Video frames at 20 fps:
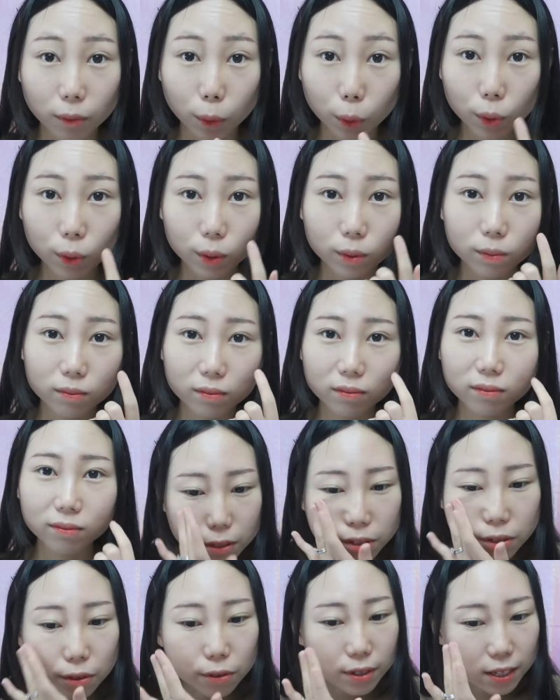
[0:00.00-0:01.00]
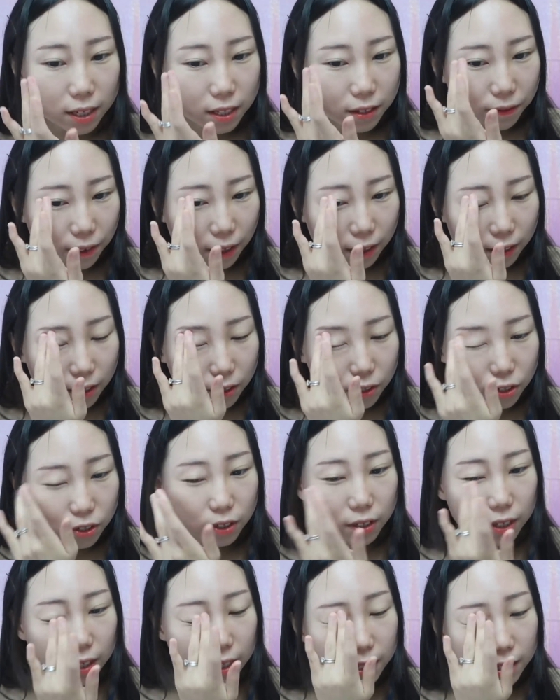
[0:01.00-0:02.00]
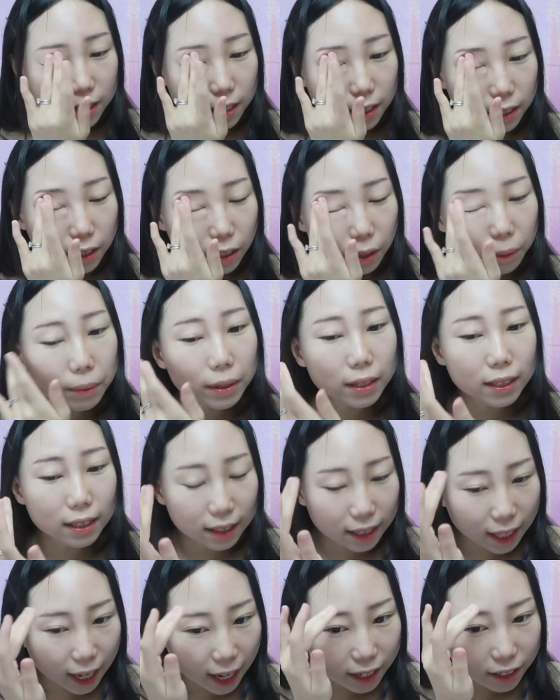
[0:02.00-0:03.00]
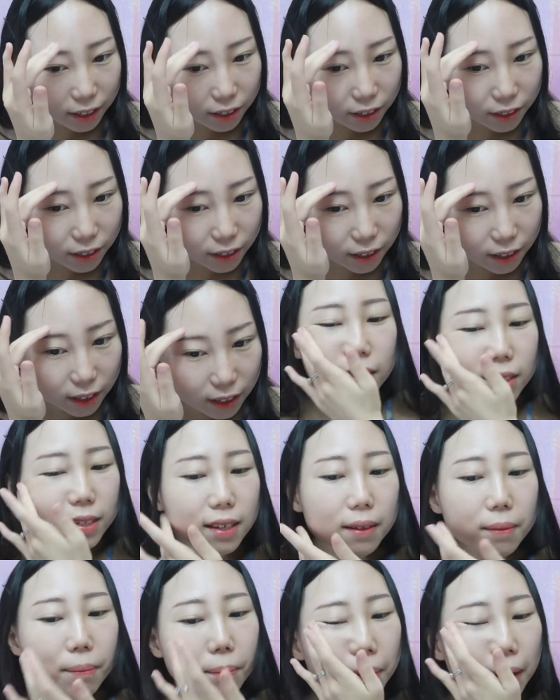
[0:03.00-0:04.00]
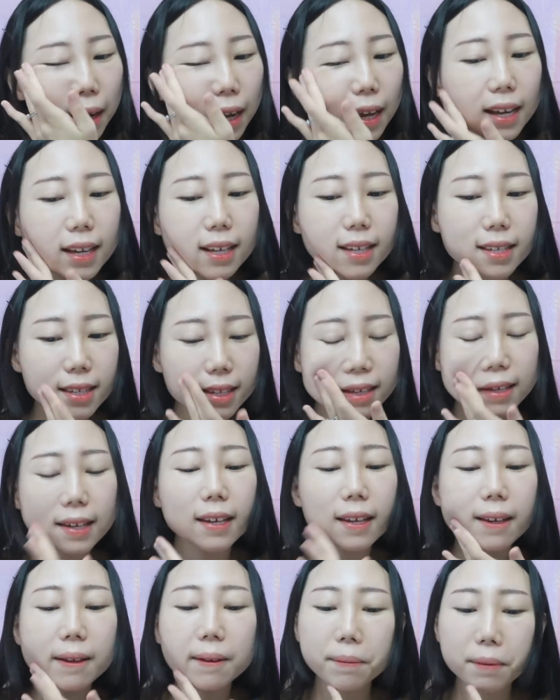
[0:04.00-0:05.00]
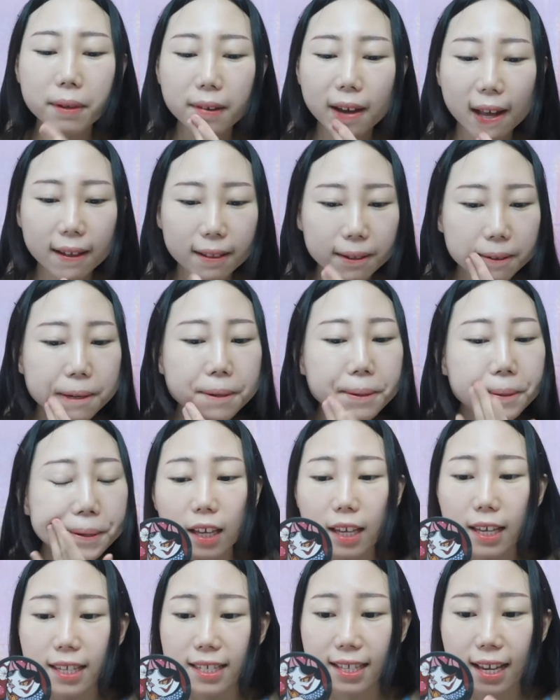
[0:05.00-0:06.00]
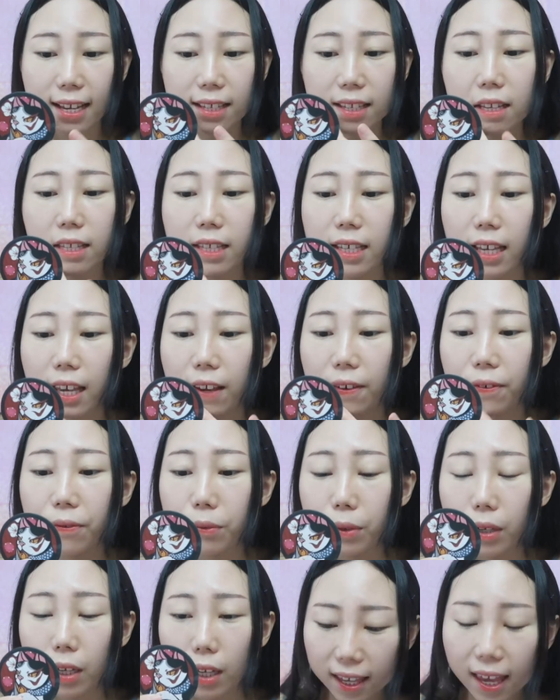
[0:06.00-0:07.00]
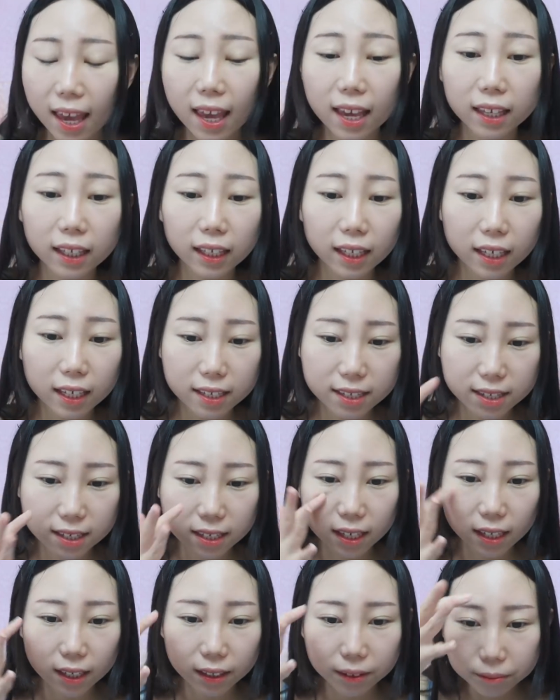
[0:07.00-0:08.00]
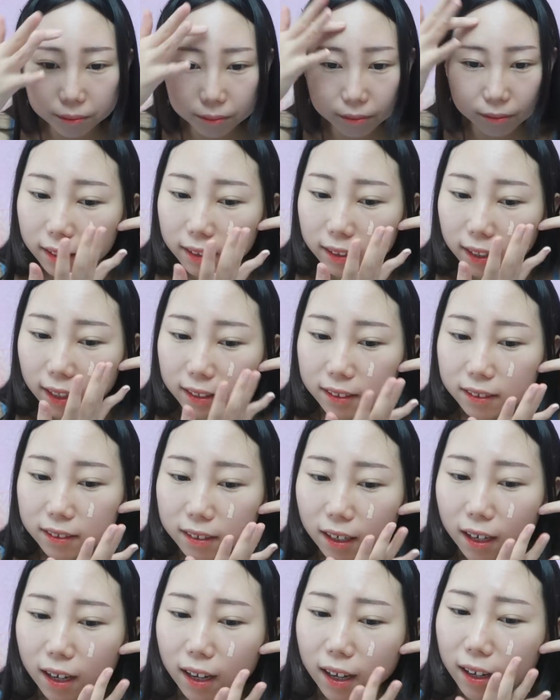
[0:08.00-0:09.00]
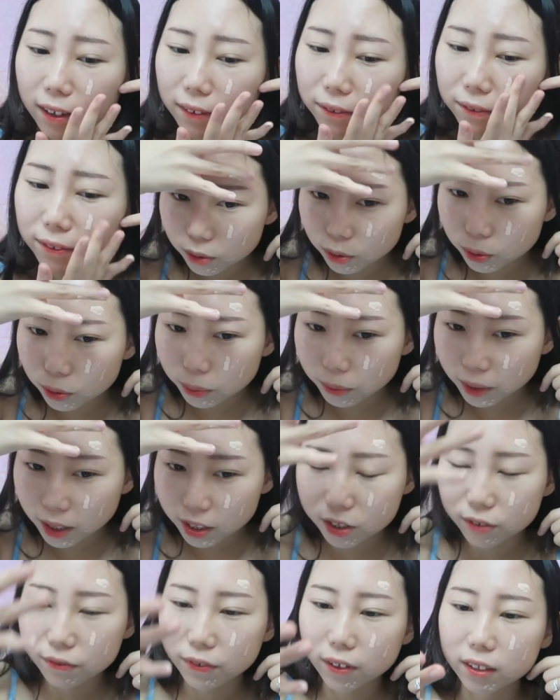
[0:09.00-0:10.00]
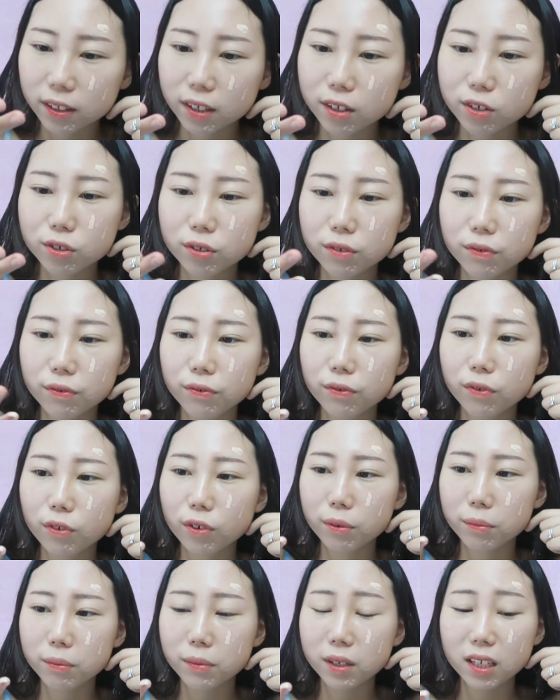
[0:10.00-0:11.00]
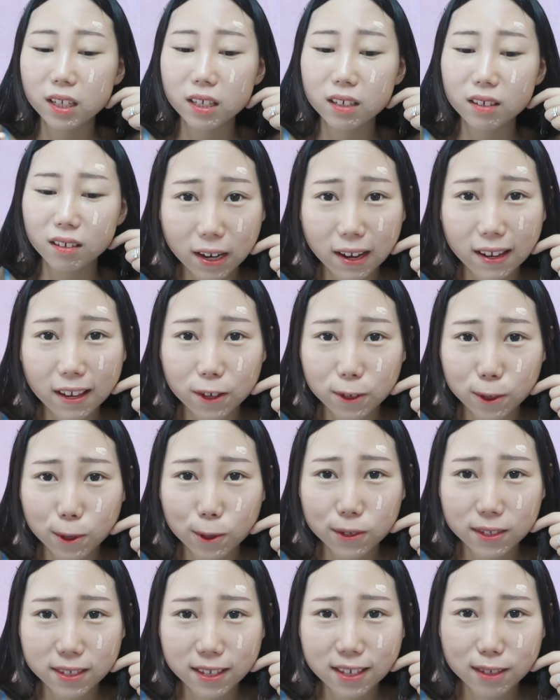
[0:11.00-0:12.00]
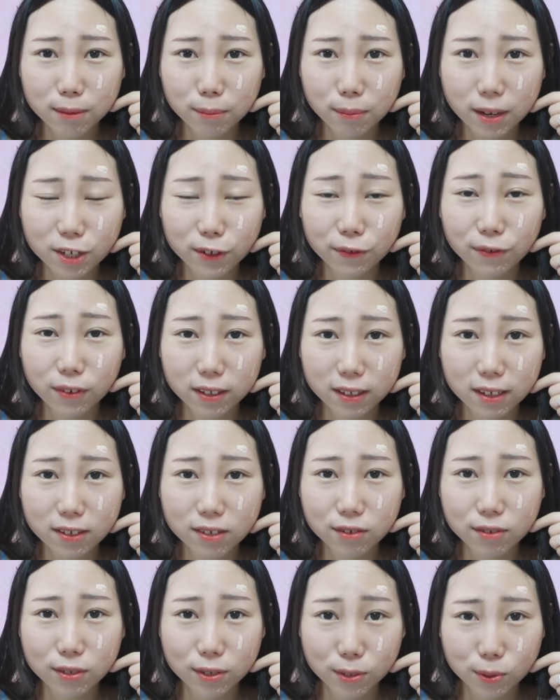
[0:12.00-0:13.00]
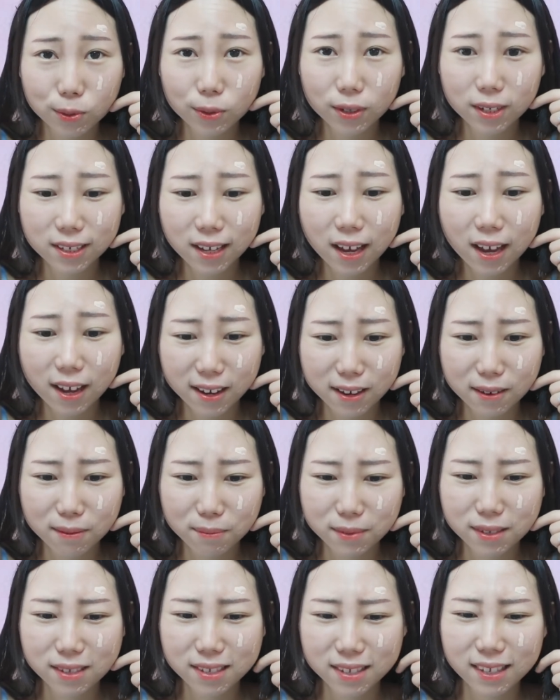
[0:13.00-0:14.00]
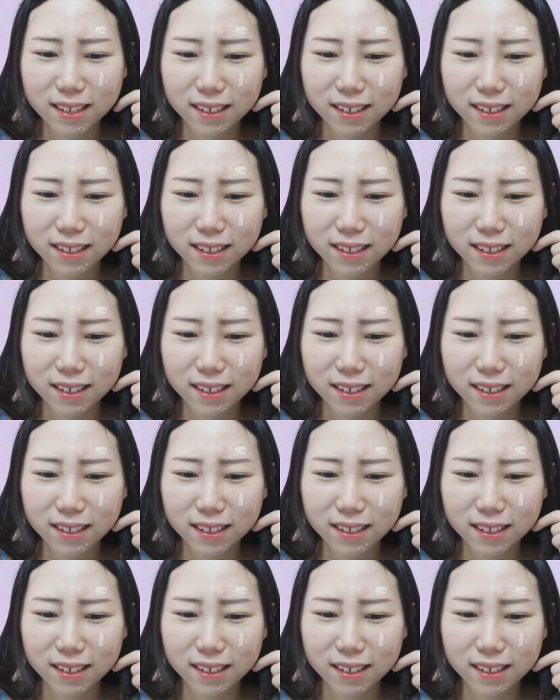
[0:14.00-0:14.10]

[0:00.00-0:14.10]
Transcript: Oh! So this foundation is a little bit lighter than my skin color. It doesn't give cakey skin. Another half too much foundation for me. I can use this much foundation three times.